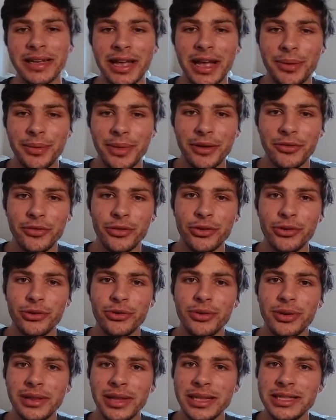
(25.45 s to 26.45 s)
And without further
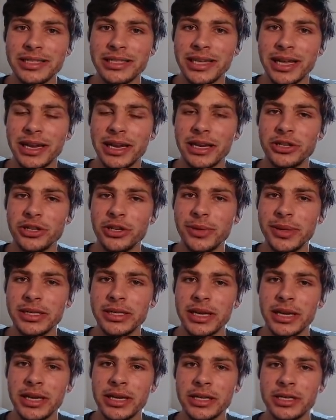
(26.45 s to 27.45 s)
ado, let's get to it,
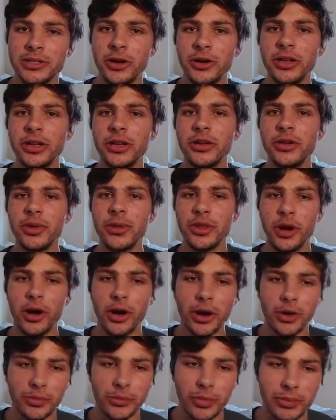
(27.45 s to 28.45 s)
starting with an
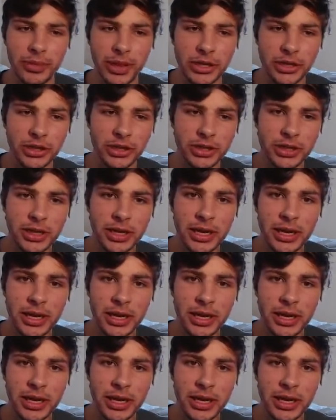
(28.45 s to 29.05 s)
honorable mention.